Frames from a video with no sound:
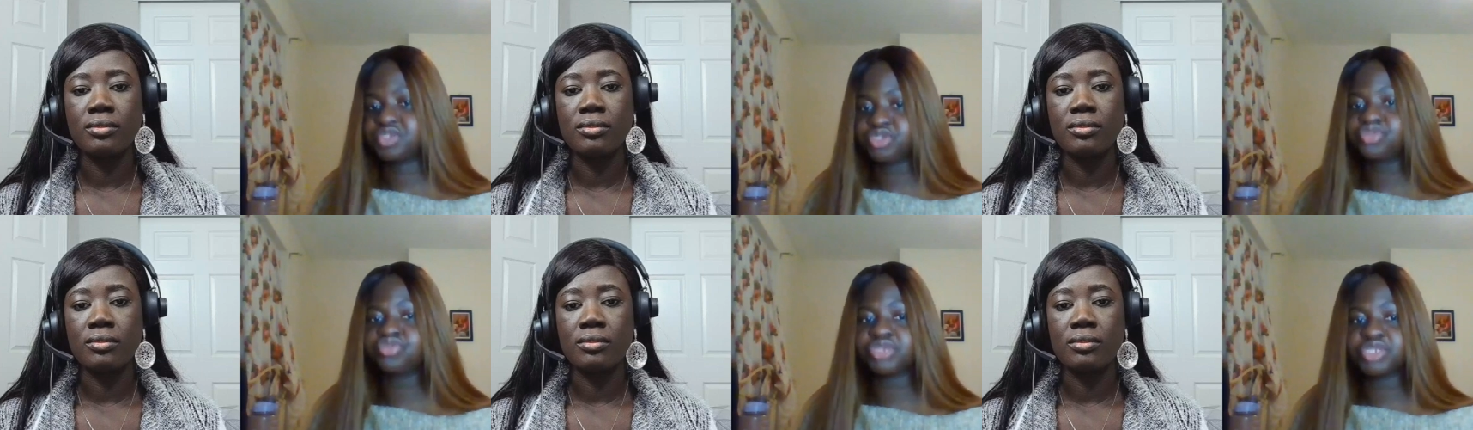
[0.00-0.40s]

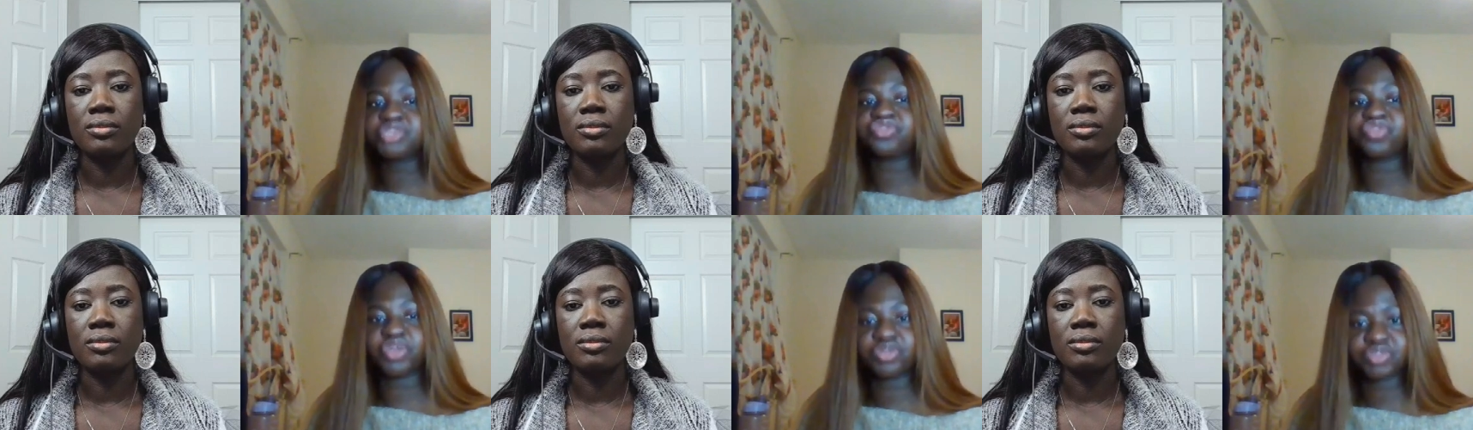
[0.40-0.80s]

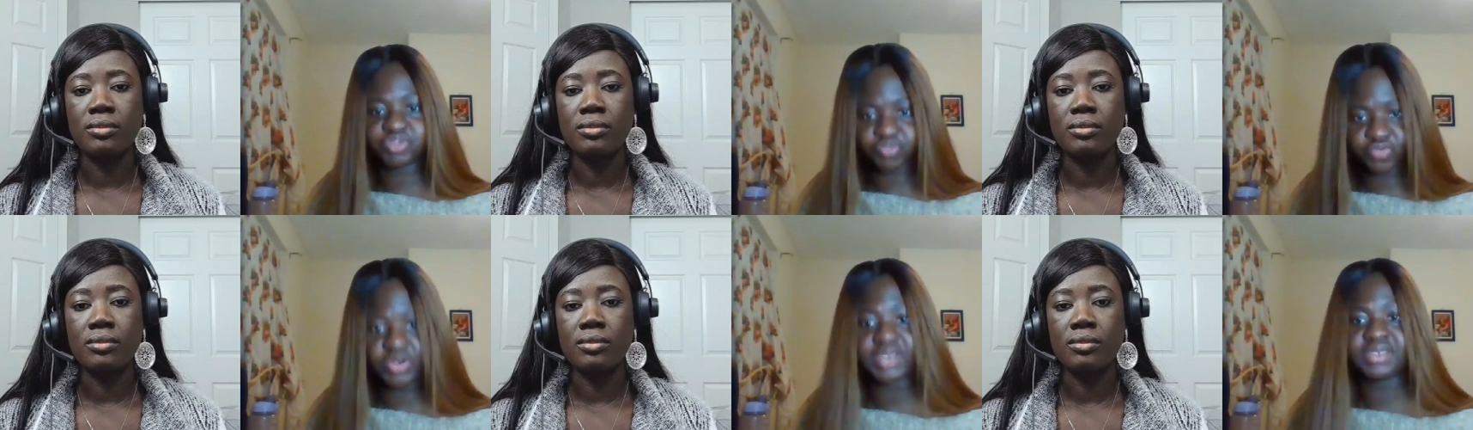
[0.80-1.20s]
Speaker 1: student
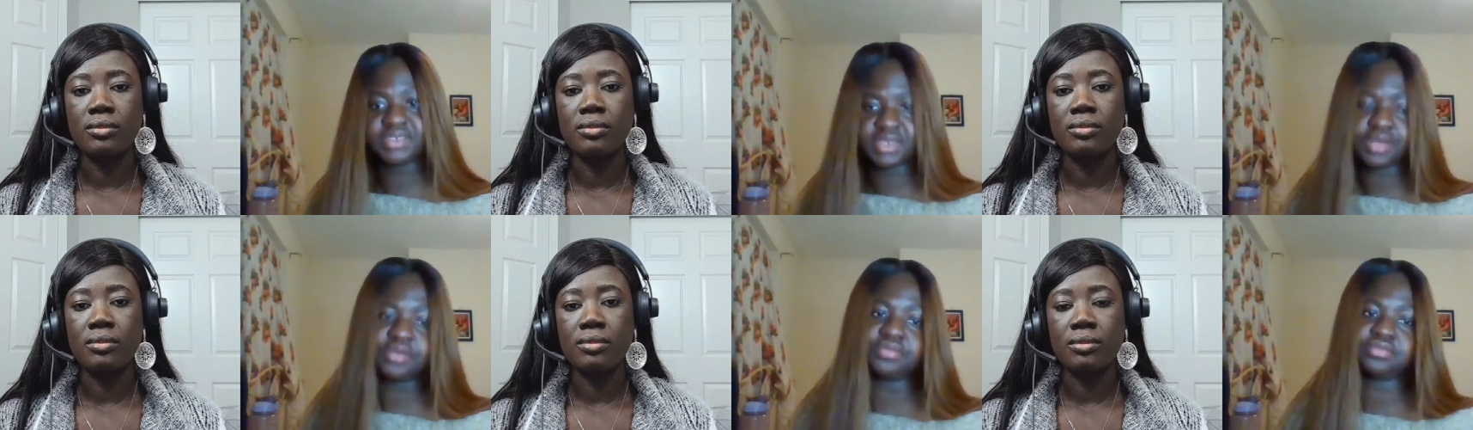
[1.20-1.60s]
route right
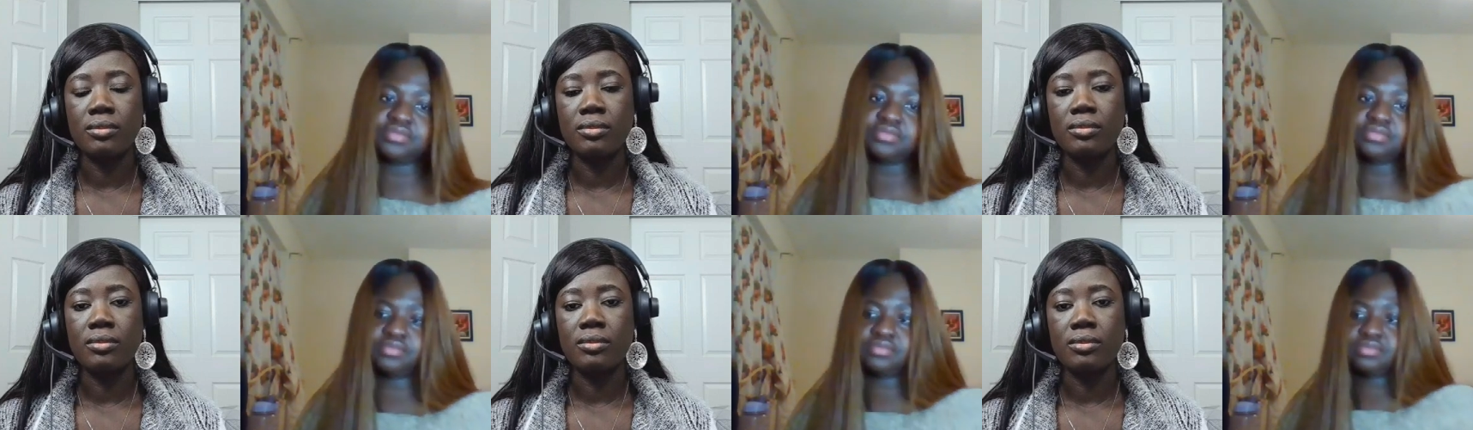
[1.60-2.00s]
now.
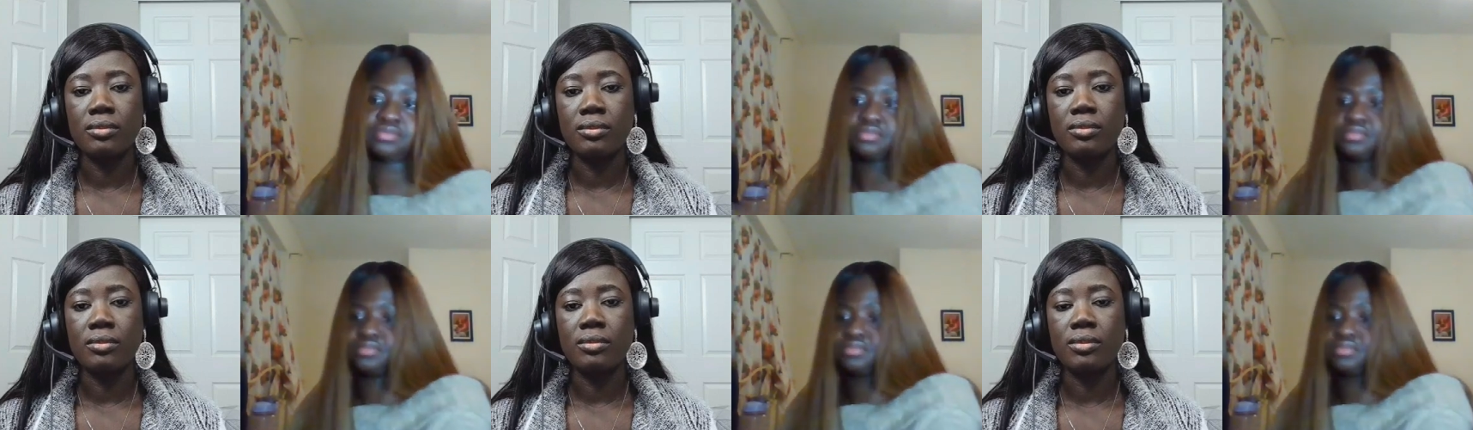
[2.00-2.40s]

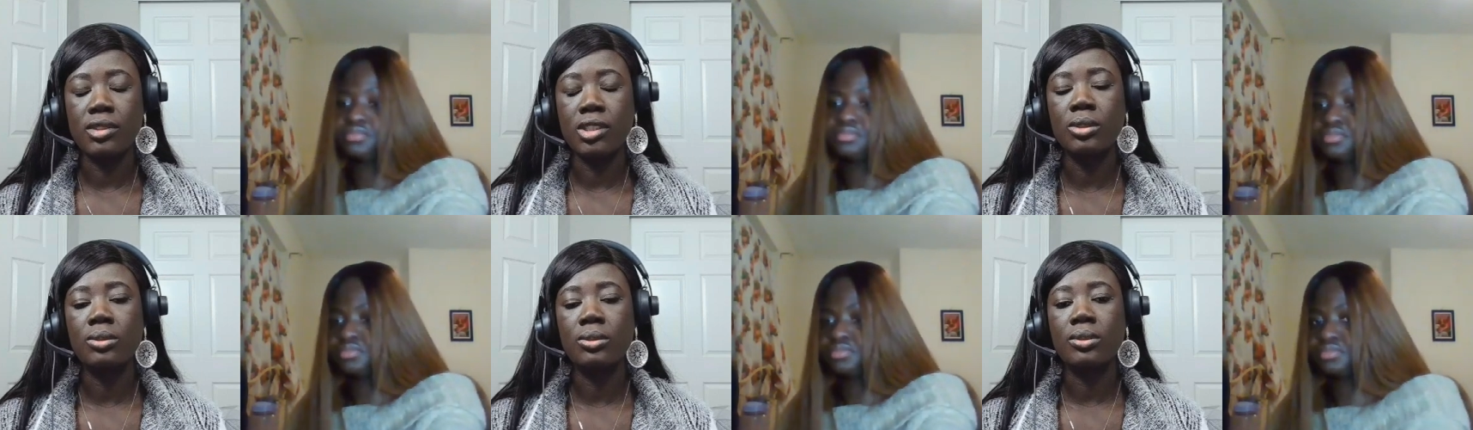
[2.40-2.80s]

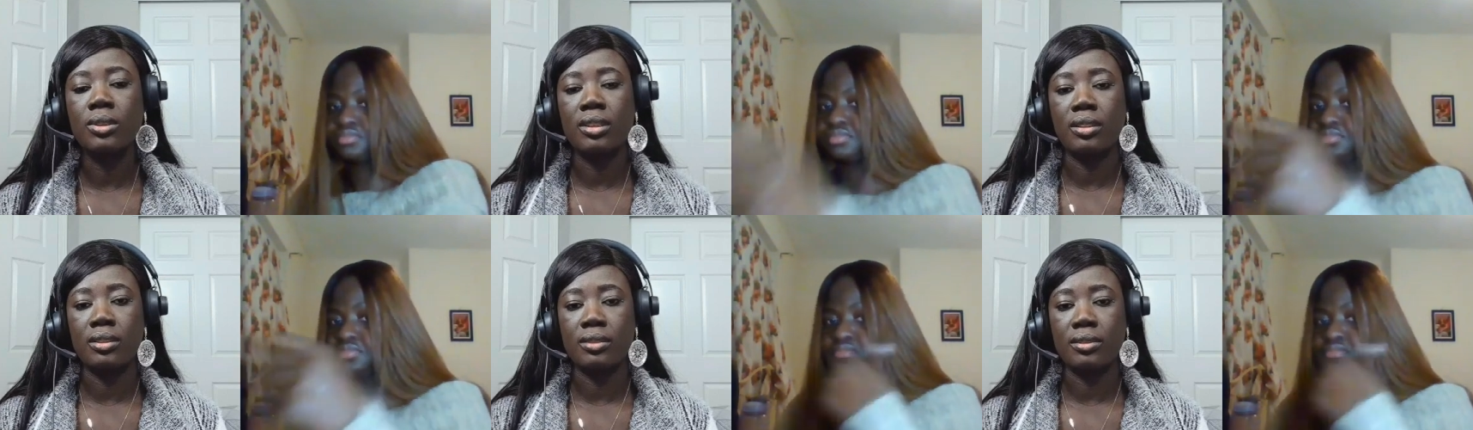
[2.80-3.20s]

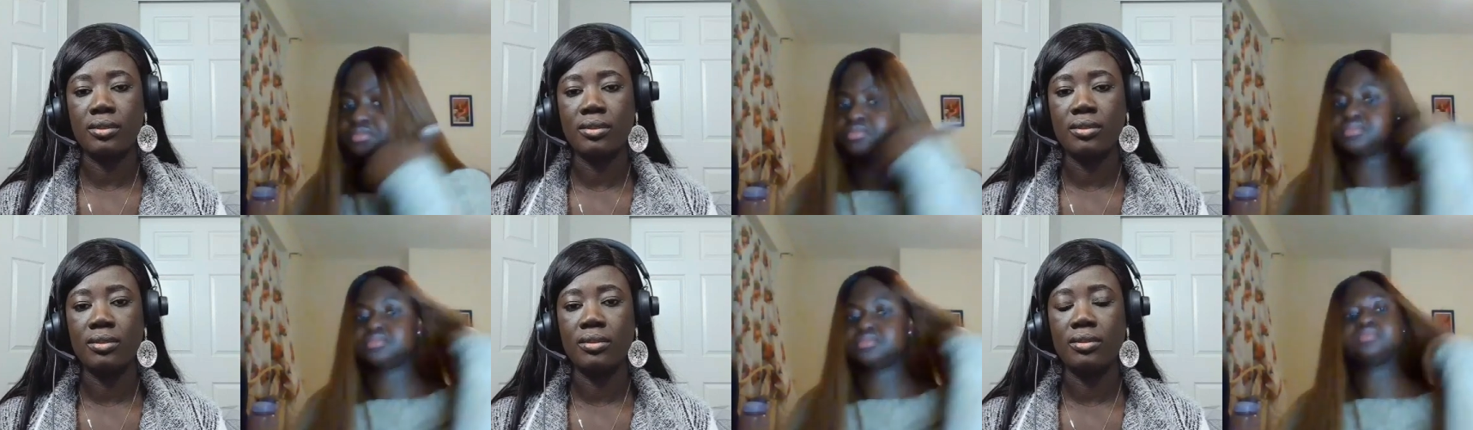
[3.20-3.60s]
Speaker 2: Okay.
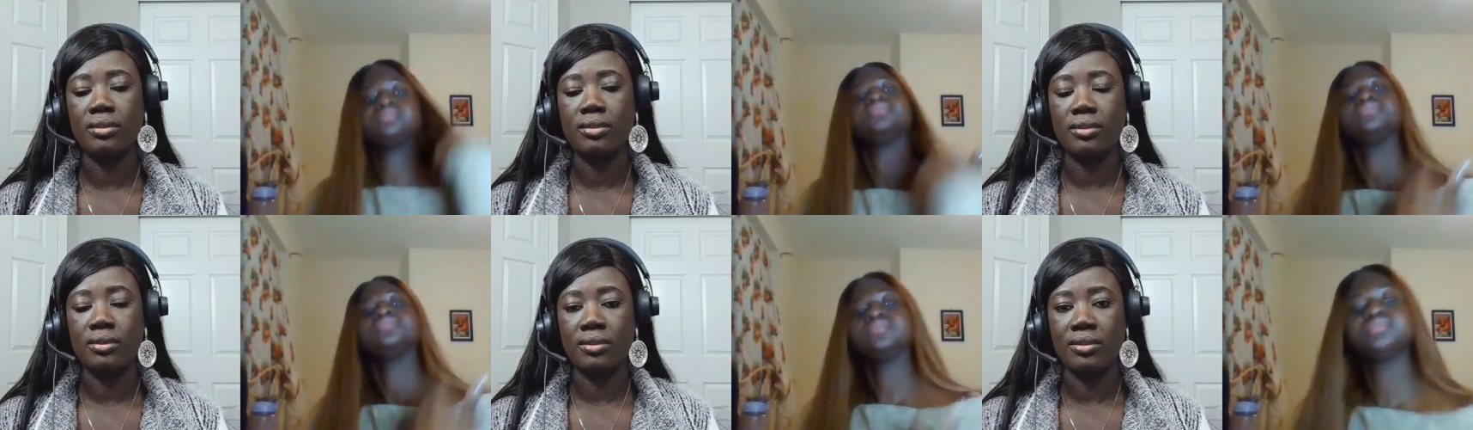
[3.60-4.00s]

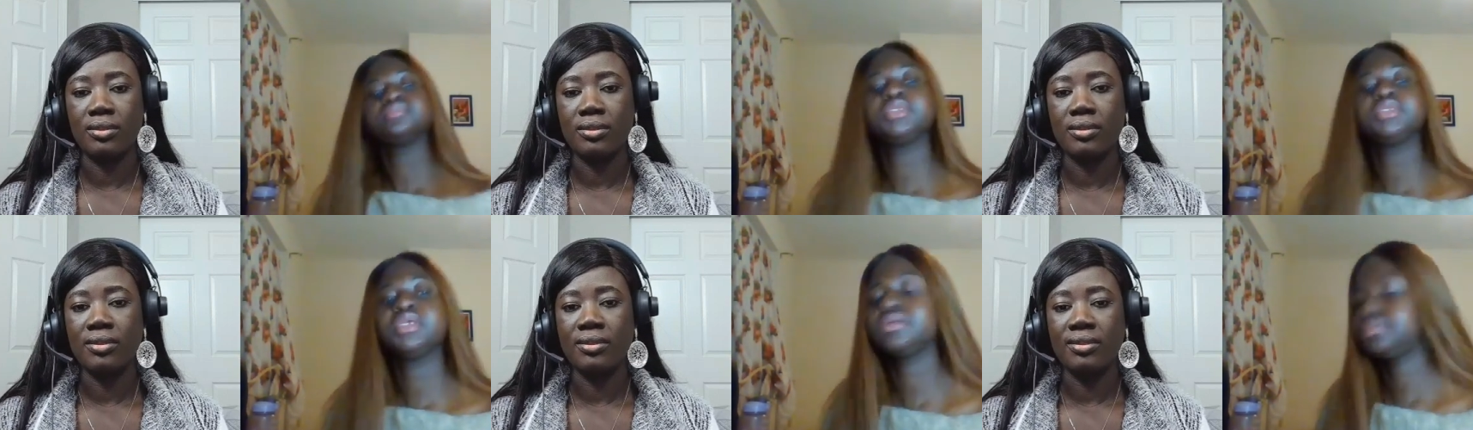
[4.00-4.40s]

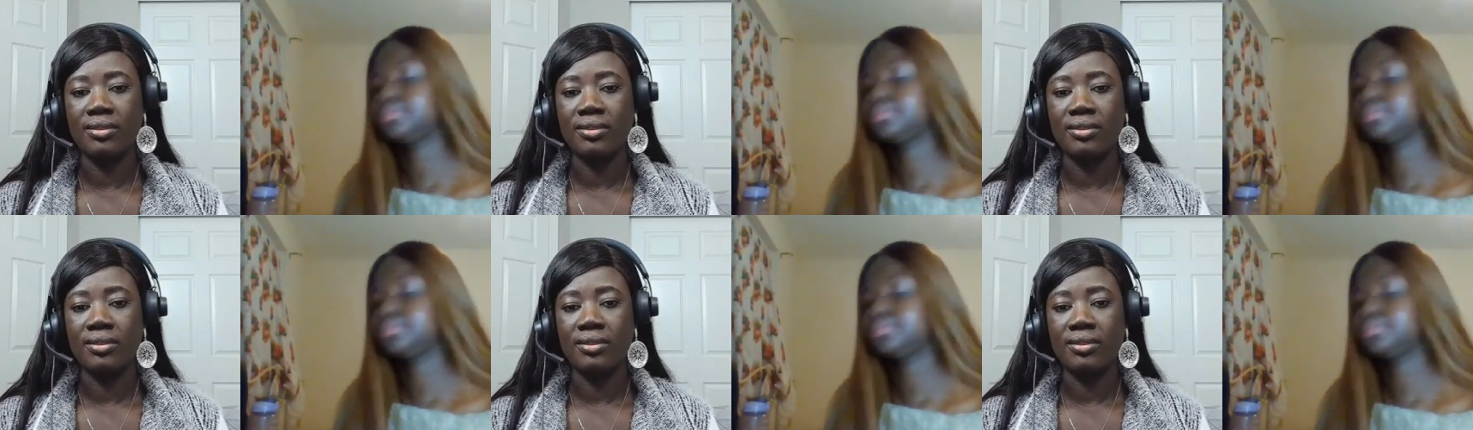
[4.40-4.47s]
Speaker 1: Yeah.